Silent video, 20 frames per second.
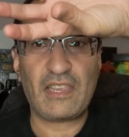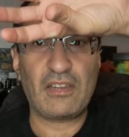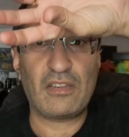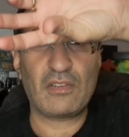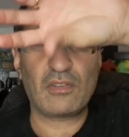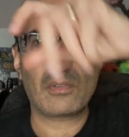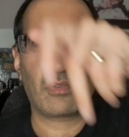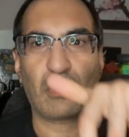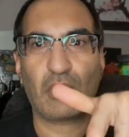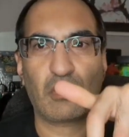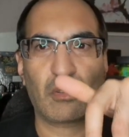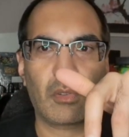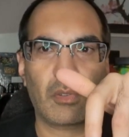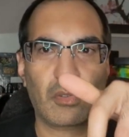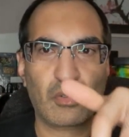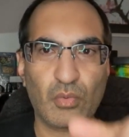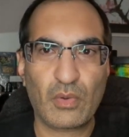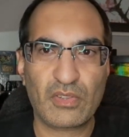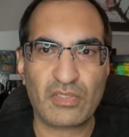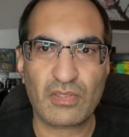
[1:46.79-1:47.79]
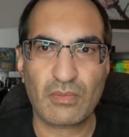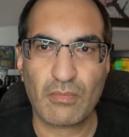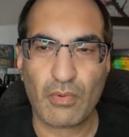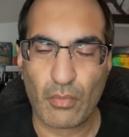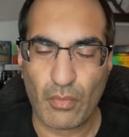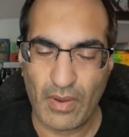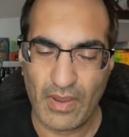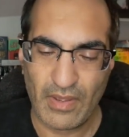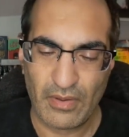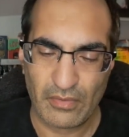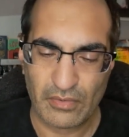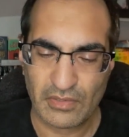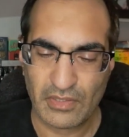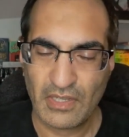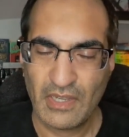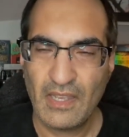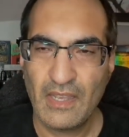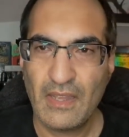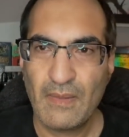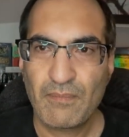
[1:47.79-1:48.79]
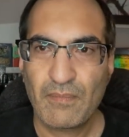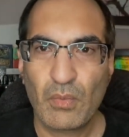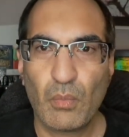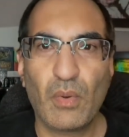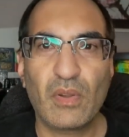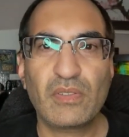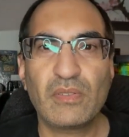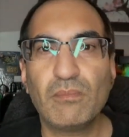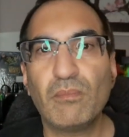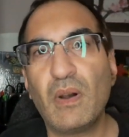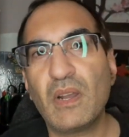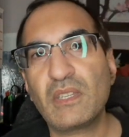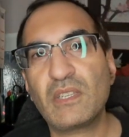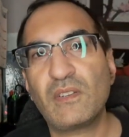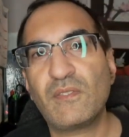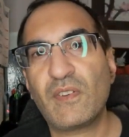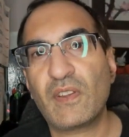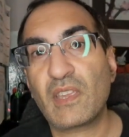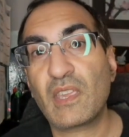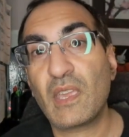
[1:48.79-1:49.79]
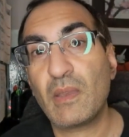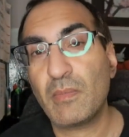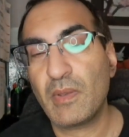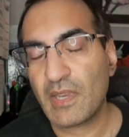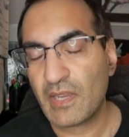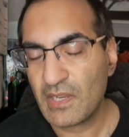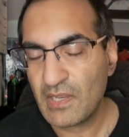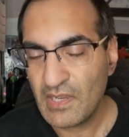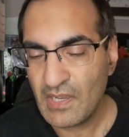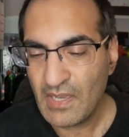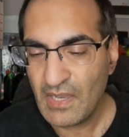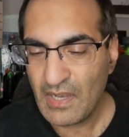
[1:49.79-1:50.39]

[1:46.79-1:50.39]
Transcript: and you twist him around. It wasn't much of a gimmick.